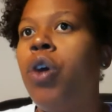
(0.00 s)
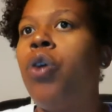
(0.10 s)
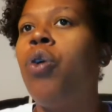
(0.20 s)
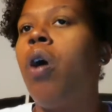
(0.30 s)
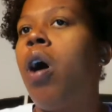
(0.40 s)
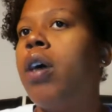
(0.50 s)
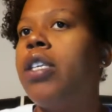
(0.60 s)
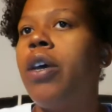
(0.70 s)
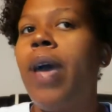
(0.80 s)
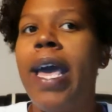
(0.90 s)
Google
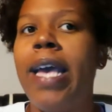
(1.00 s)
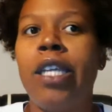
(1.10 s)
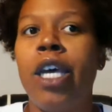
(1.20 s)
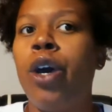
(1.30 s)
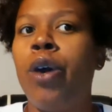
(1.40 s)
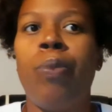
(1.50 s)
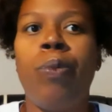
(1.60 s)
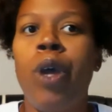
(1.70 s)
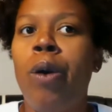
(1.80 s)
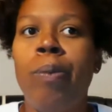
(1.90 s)
also has the
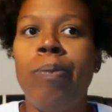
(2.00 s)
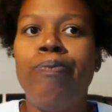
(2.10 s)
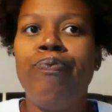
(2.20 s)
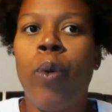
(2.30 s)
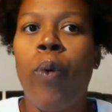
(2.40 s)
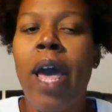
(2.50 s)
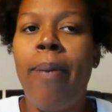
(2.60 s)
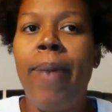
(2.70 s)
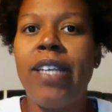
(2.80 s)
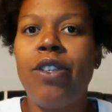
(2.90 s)

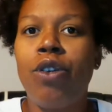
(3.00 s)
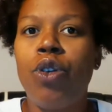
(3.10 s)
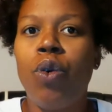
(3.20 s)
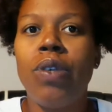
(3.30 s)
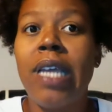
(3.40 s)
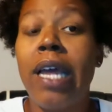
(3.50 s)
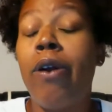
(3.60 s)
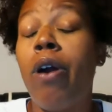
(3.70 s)
webmaster tools that are